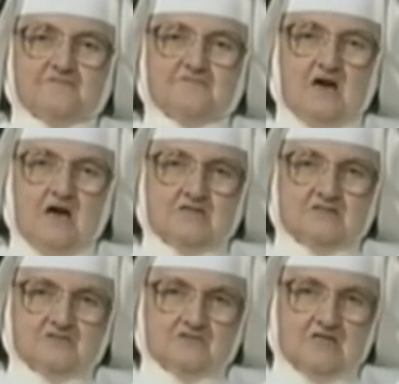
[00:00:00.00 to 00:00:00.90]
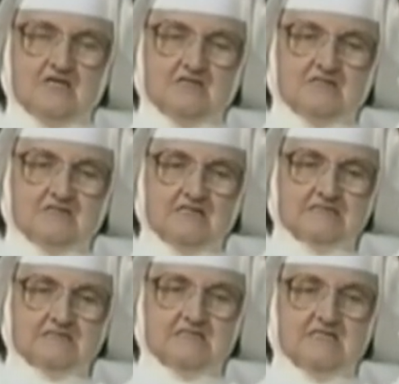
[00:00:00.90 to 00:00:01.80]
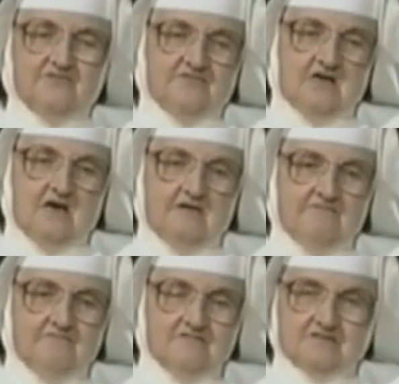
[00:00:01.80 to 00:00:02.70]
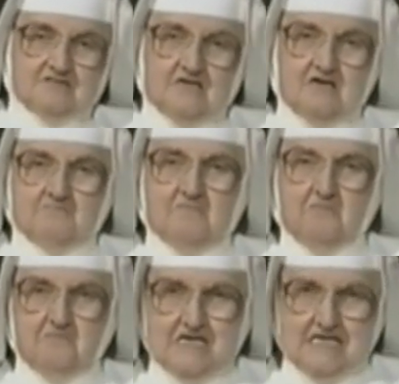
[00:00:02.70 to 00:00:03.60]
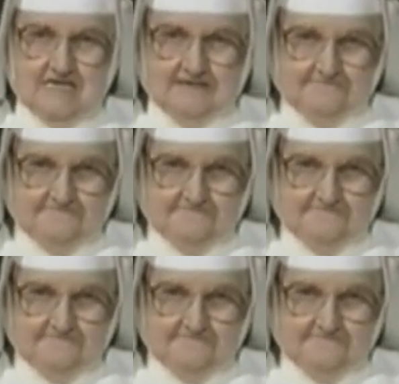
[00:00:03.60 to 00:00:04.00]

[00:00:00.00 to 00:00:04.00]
of God so that it doesn't even have the same meaning.